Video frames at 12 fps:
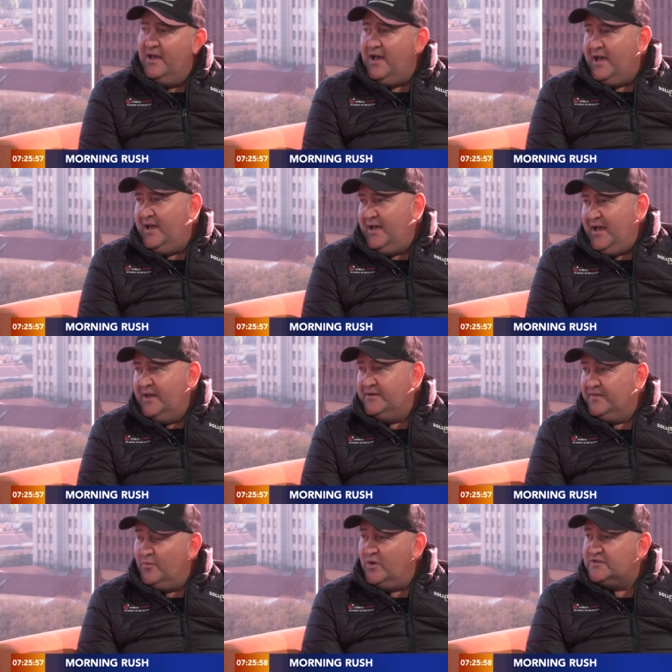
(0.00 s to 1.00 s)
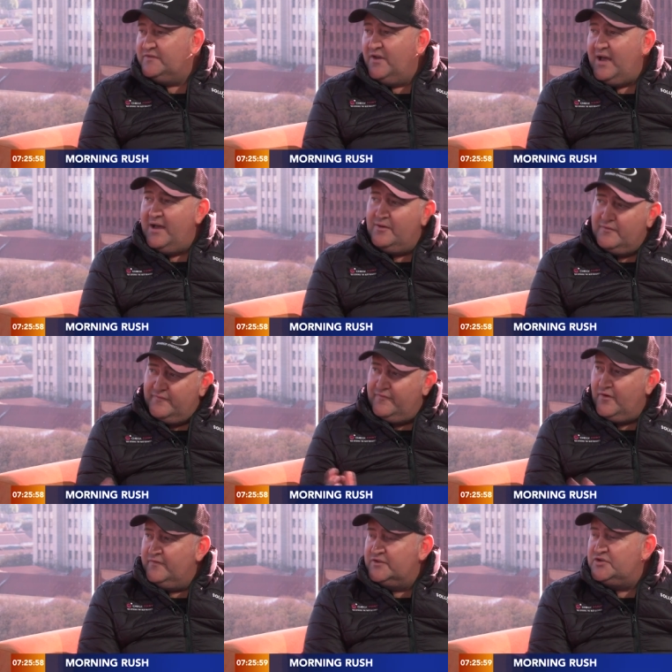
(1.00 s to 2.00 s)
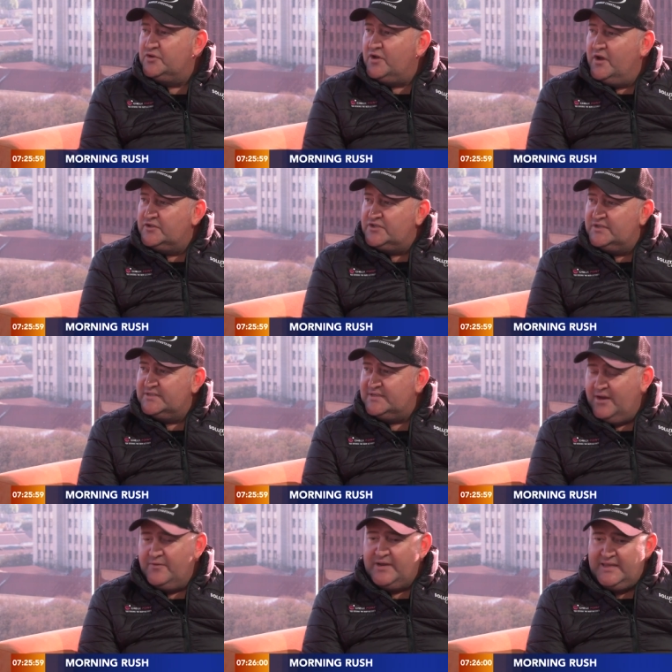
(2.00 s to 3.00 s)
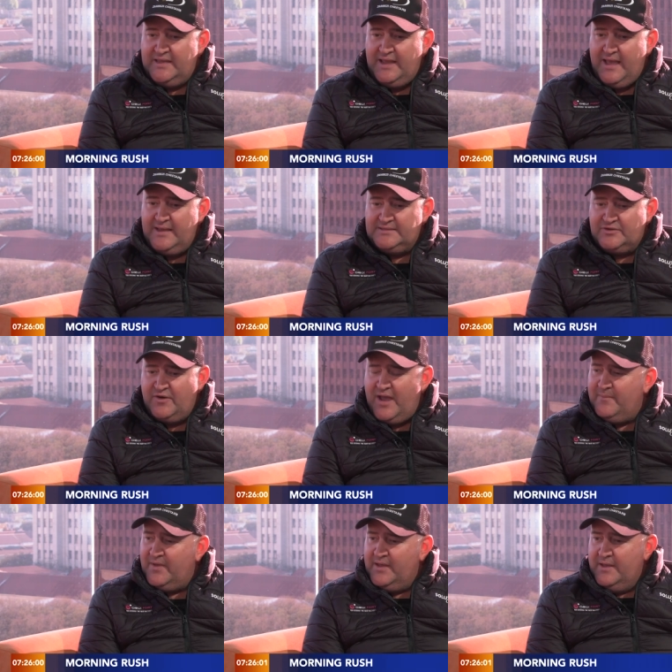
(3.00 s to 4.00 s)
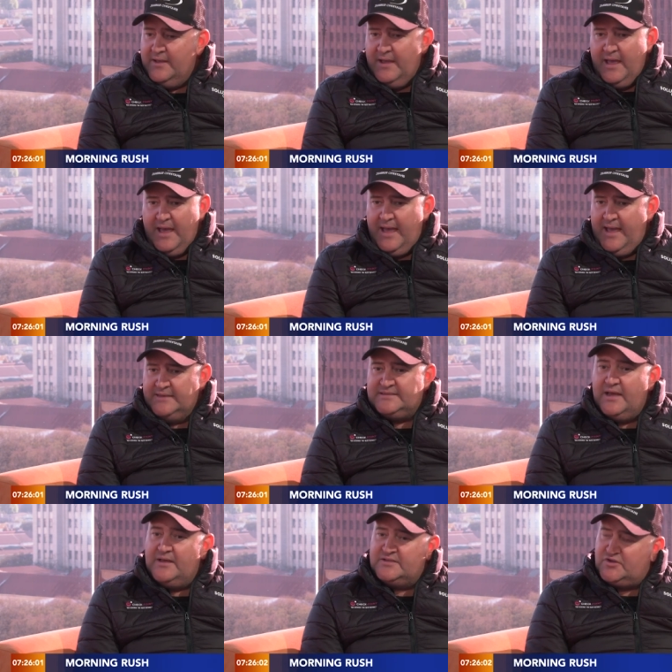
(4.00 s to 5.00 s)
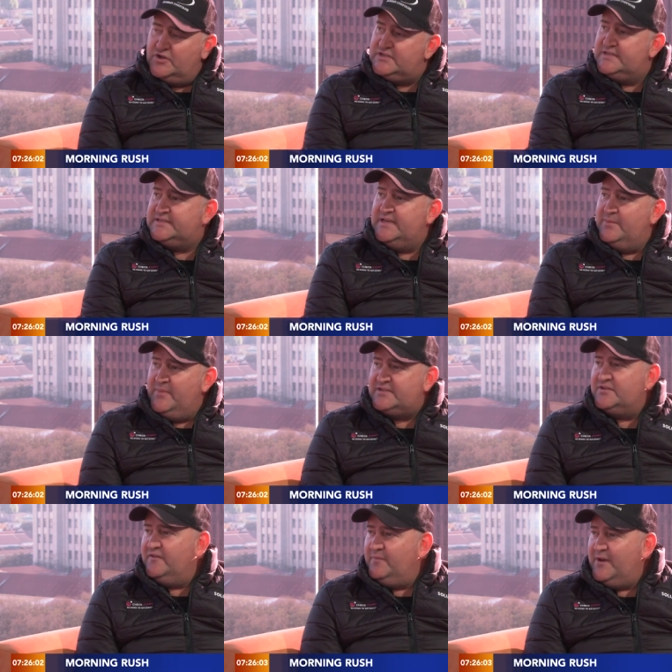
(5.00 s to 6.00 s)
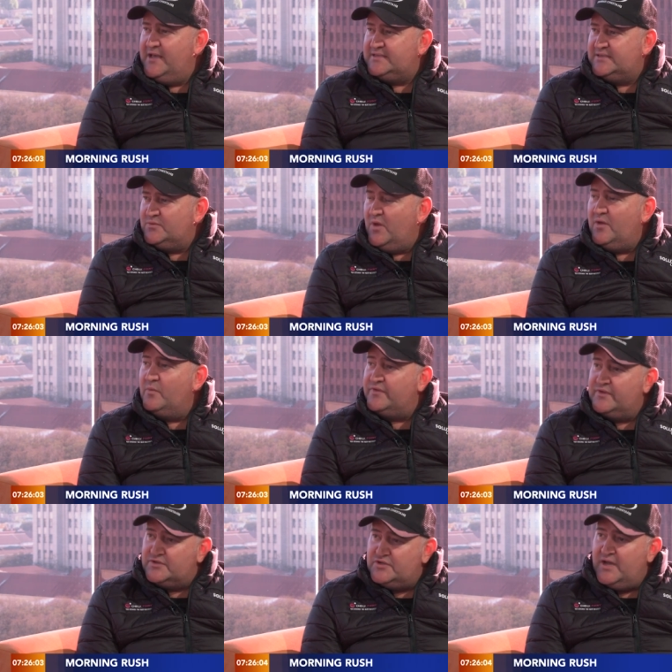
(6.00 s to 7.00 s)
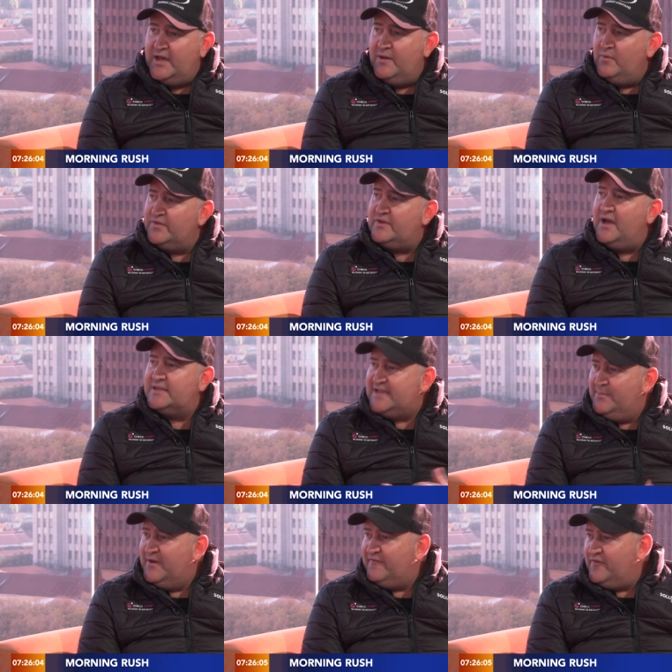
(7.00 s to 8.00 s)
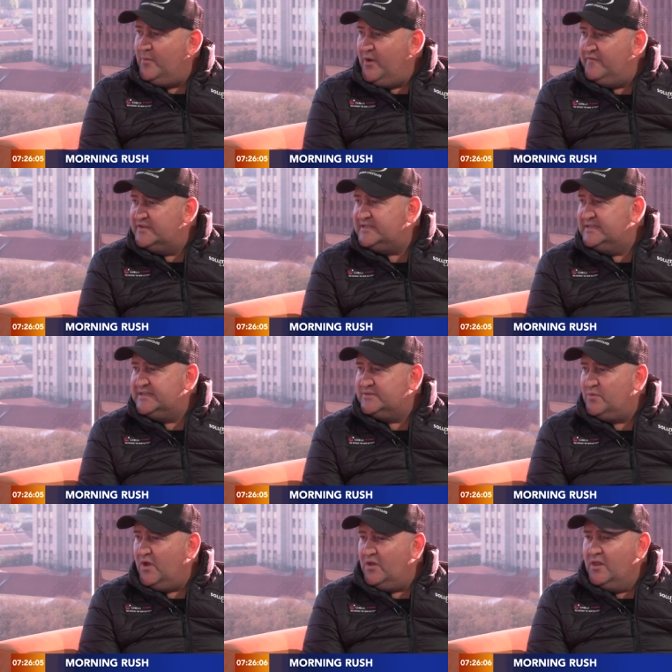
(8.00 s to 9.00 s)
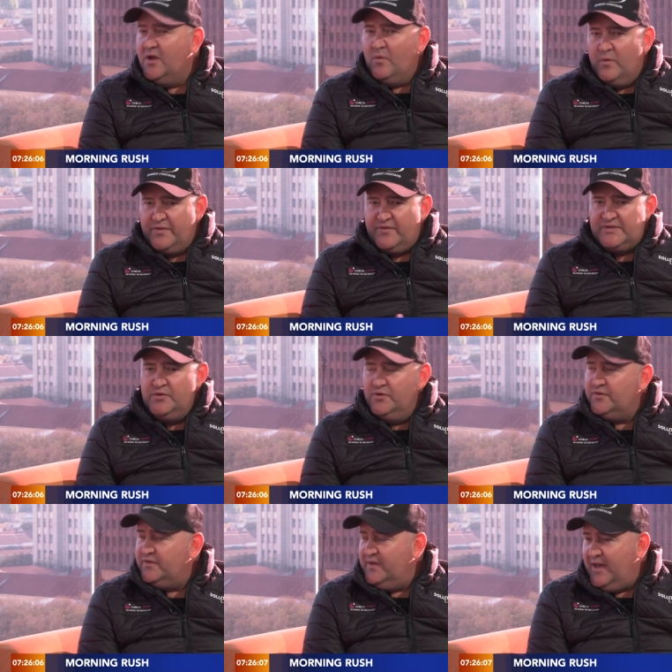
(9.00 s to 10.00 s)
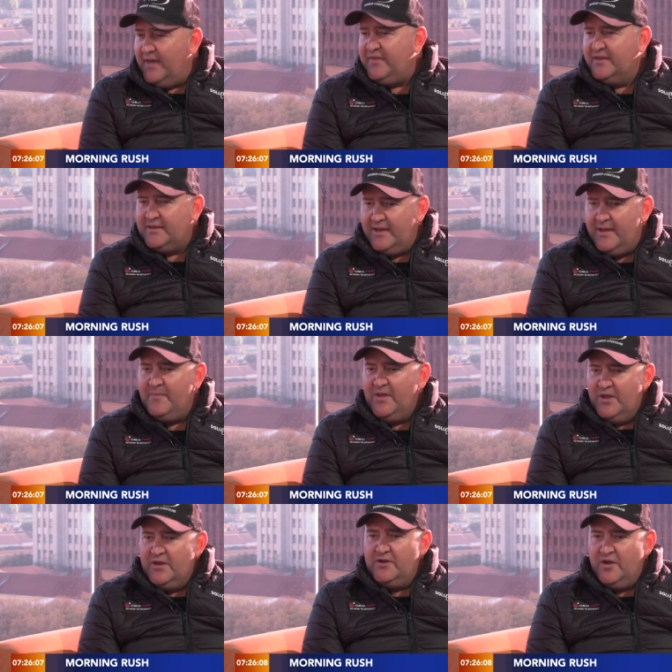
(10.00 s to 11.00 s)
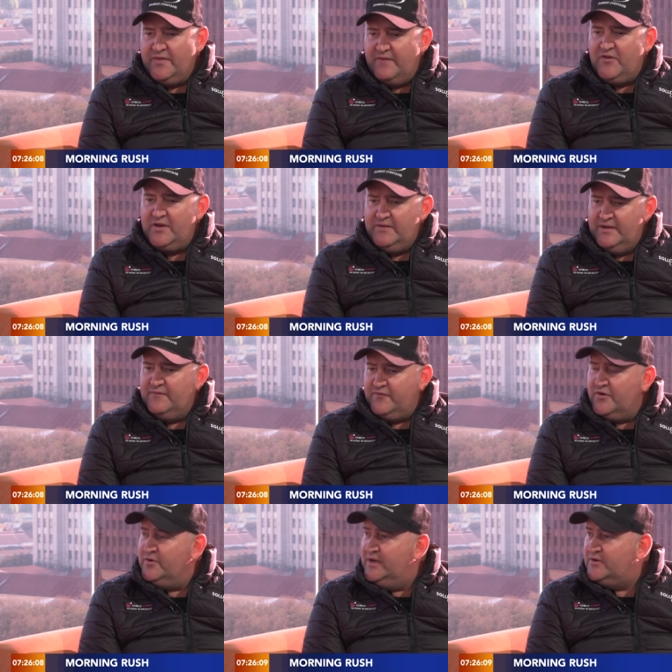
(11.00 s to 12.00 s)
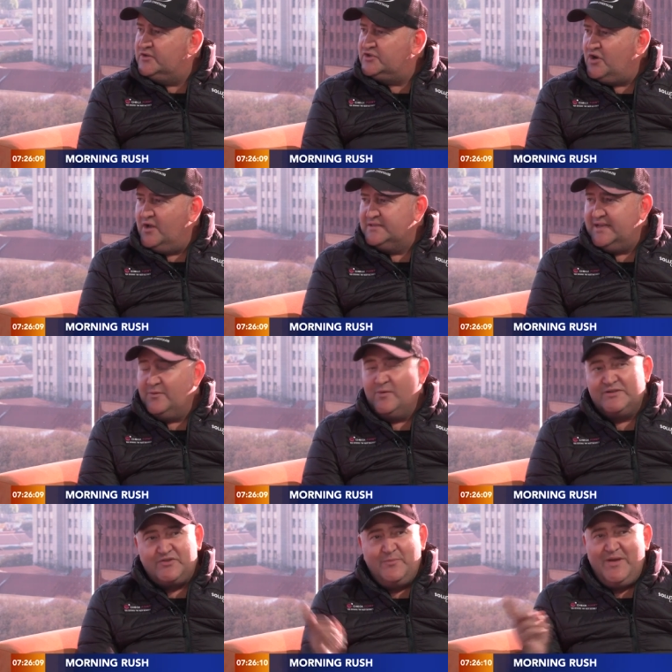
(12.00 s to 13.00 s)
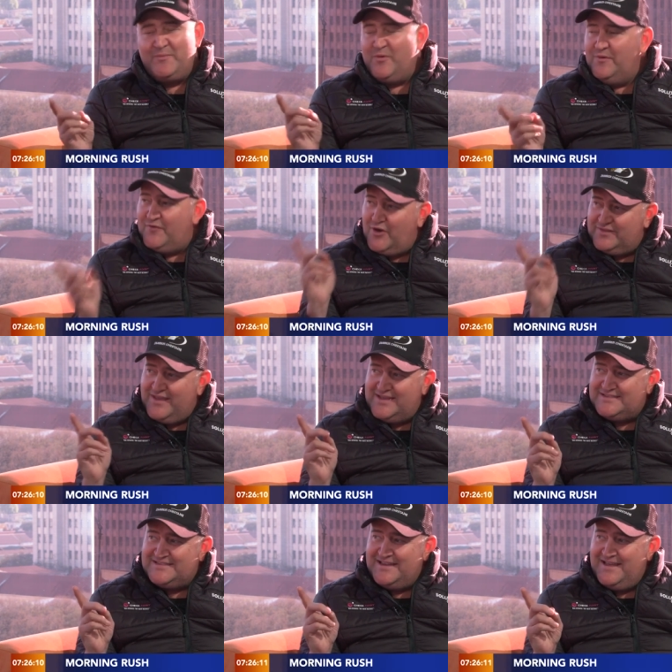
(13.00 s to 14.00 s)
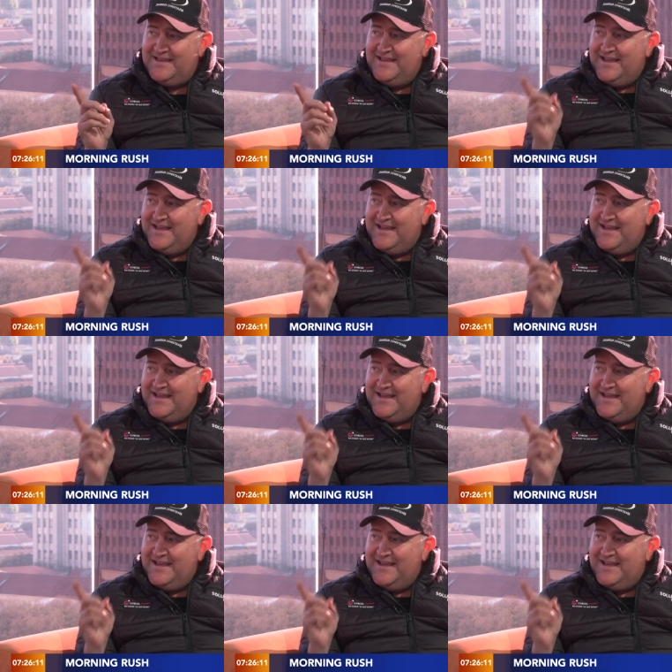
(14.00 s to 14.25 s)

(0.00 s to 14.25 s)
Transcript: uh, under the watchful eye of, of the two coaches, uh, Ricky and Graham. And uh, it's good to see a mix of players as well, with the, uh, with guys coming from overseas as well, with youth. I think um, you know they've got in, for a really good chance. And always remember, we've got that uh,